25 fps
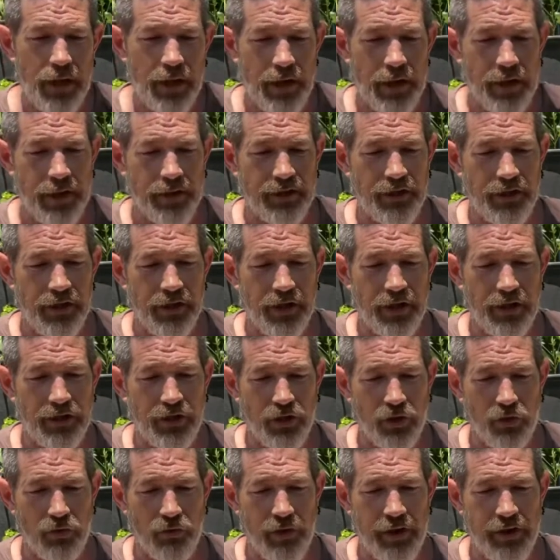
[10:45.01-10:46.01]
It's
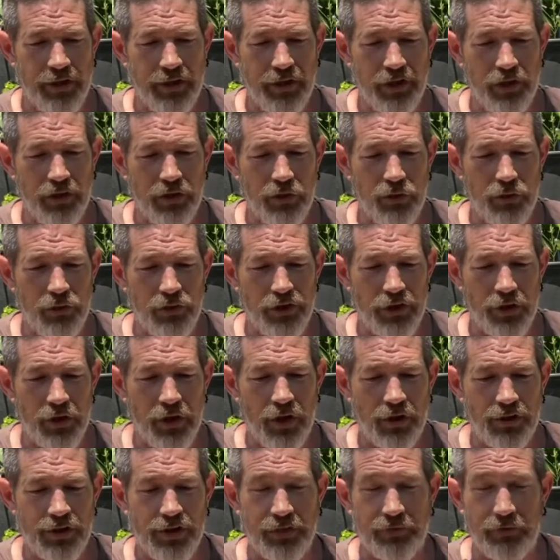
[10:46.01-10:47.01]
great to use in
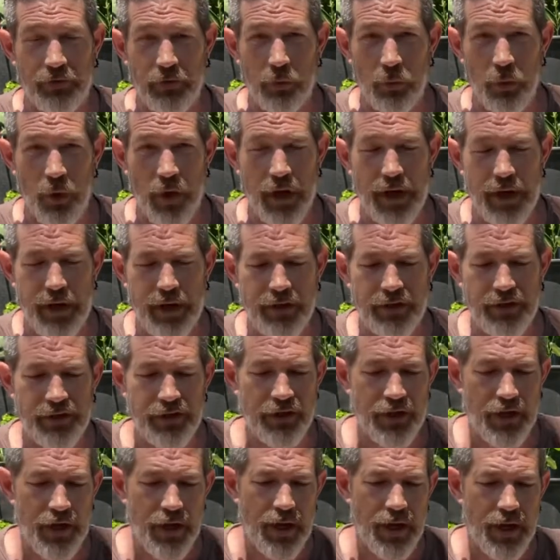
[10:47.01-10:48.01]
all different ways.